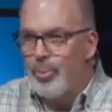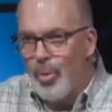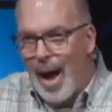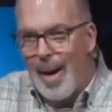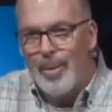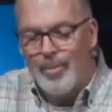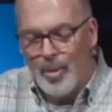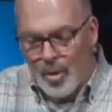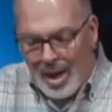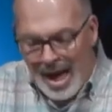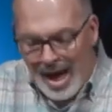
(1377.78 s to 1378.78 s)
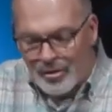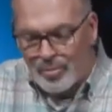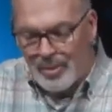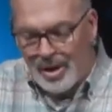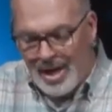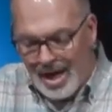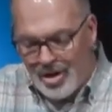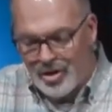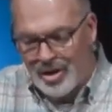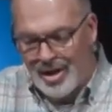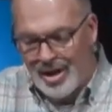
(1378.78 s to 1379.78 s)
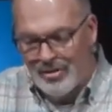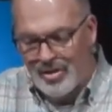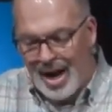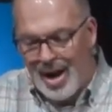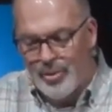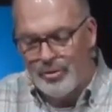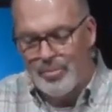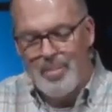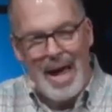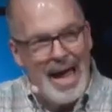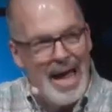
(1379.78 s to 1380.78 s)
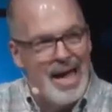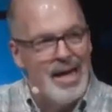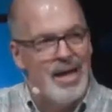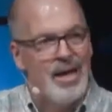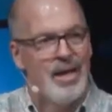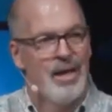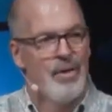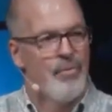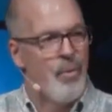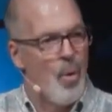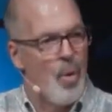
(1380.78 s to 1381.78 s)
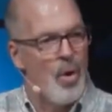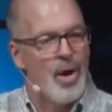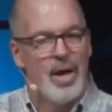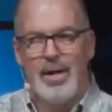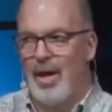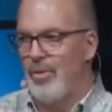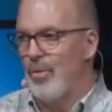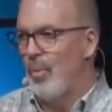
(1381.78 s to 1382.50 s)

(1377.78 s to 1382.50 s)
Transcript: probable explanation is that I was made for another